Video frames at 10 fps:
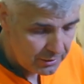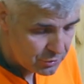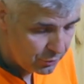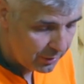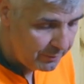
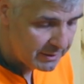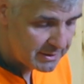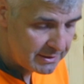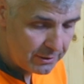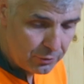I have to
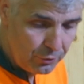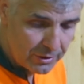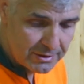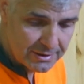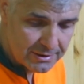find the
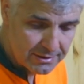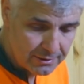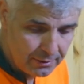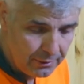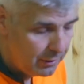shortest
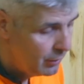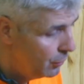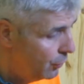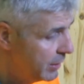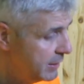or the
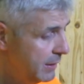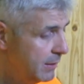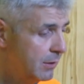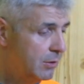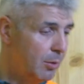most worn
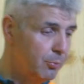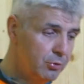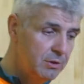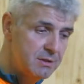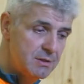down
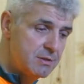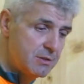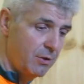tooth.